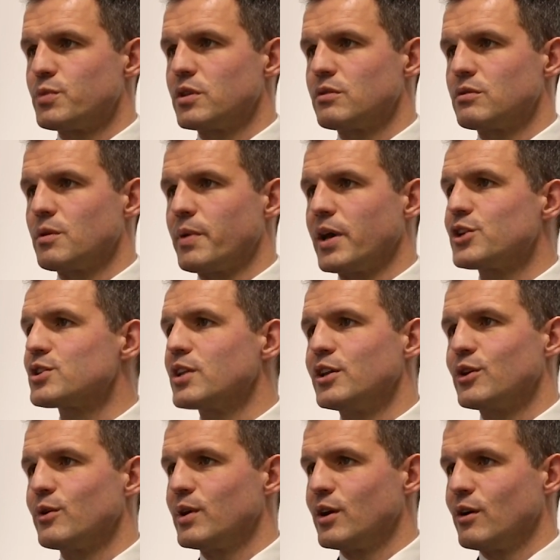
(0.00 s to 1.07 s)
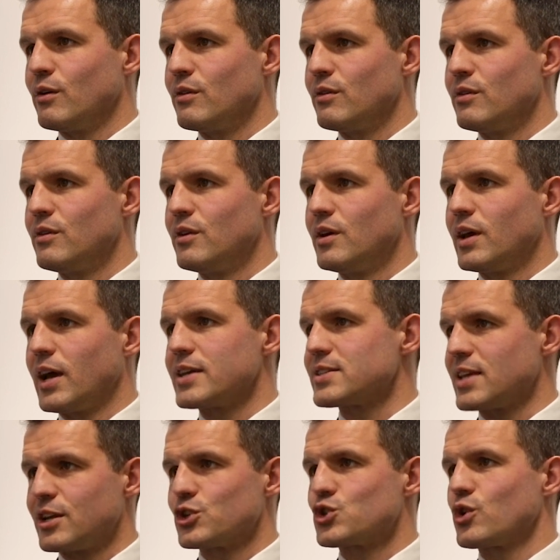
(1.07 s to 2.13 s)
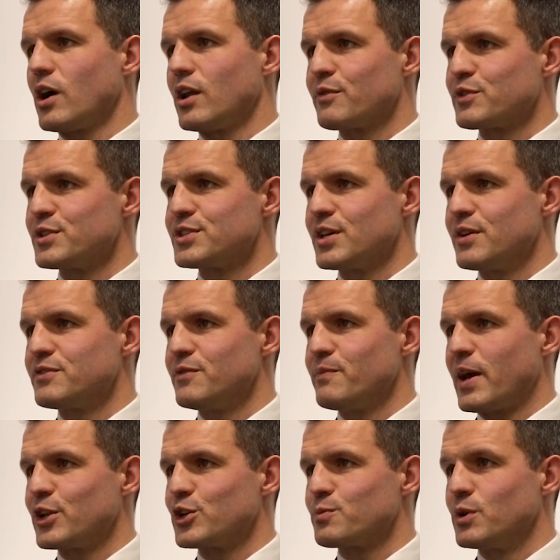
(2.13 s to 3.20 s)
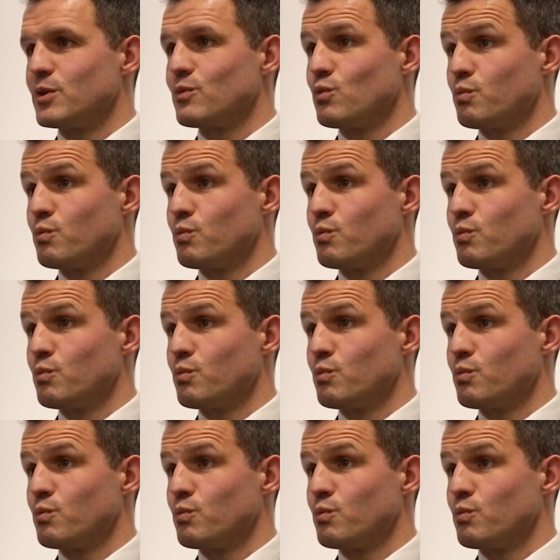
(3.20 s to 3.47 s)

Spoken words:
but the patient they're doing it on hasn't had a trial of conservative management.